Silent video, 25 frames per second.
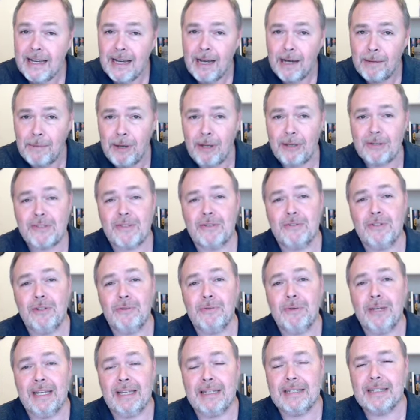I'm also
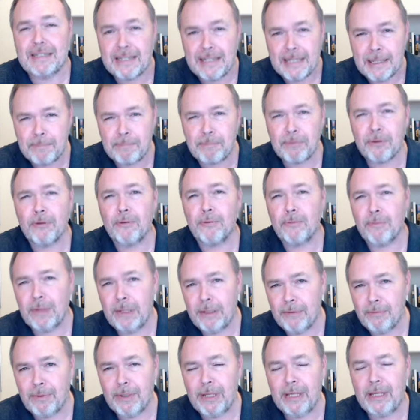doing a deeper
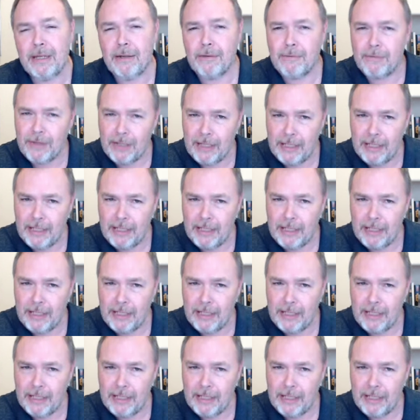reread of